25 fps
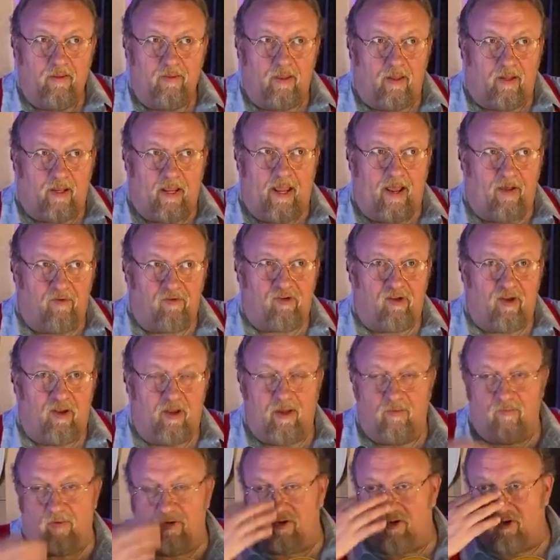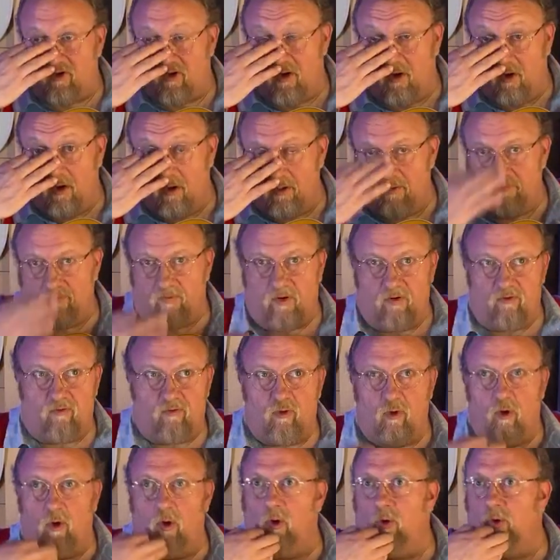that has to have a ton of
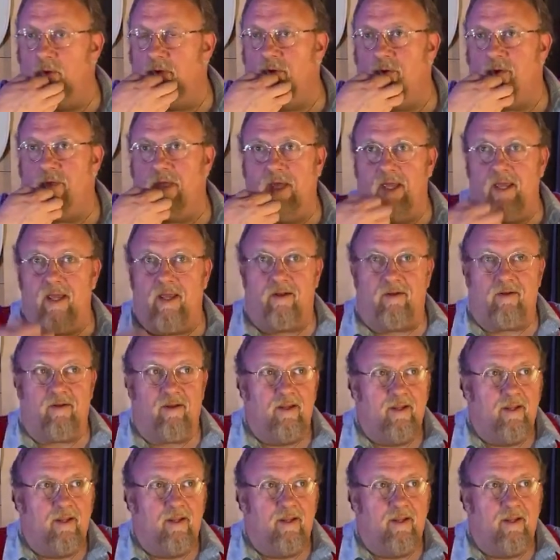control. You can't